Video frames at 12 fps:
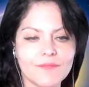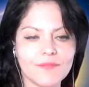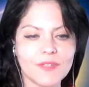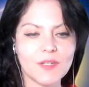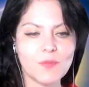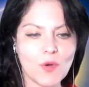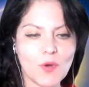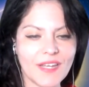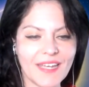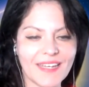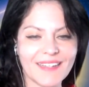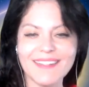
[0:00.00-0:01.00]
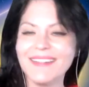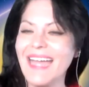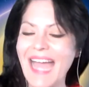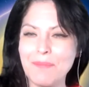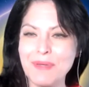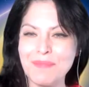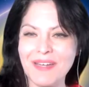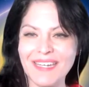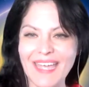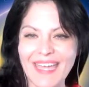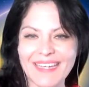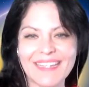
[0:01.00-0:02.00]
Good morning. Happy
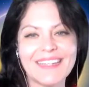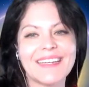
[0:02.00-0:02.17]
Monday.